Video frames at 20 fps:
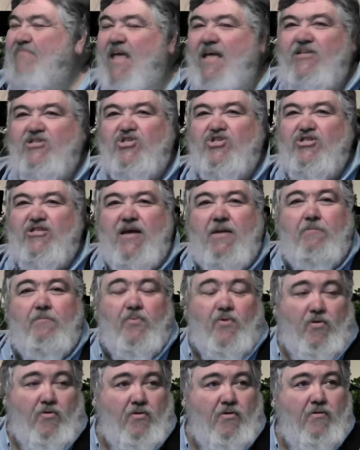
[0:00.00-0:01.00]
It's
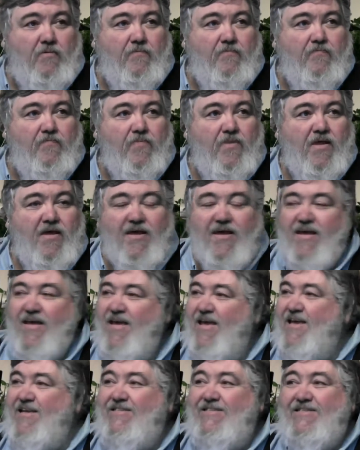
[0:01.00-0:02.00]
simple.
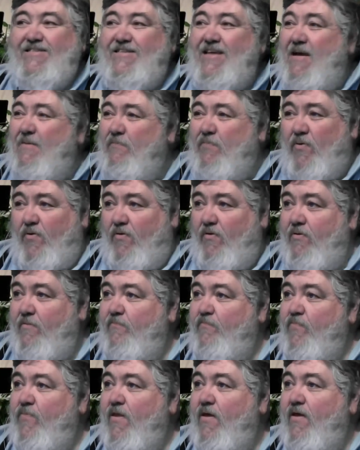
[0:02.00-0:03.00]
It's simple.
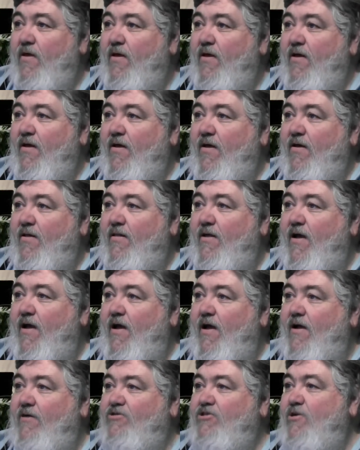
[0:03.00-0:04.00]

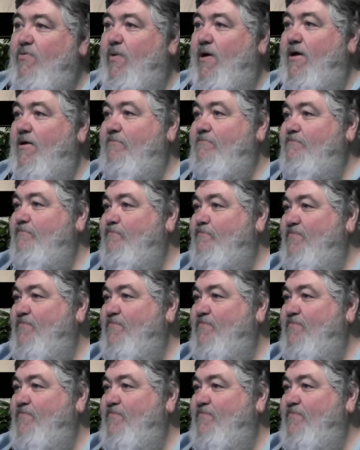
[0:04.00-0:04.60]
There she went.